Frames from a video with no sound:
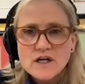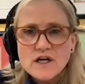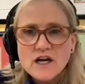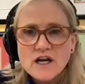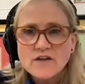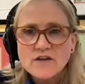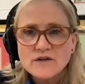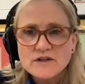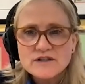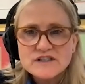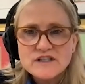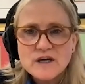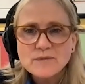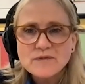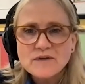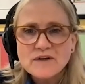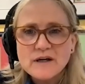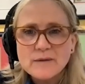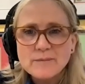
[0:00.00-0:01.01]
And there's
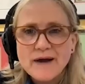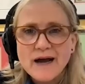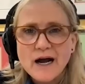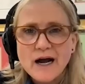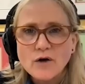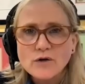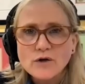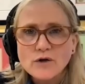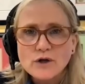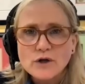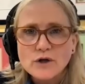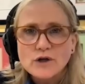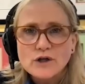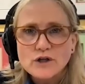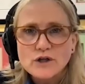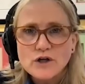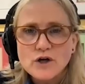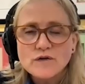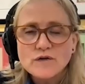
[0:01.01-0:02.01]
something about,
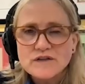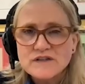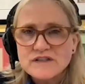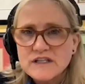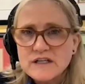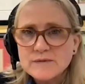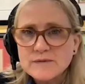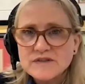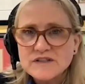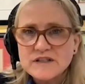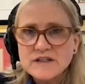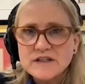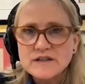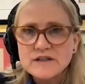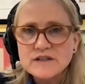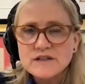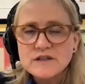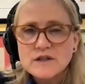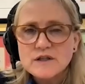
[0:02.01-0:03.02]
you know, The
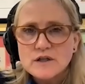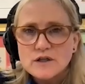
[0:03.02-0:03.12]
Simpsons,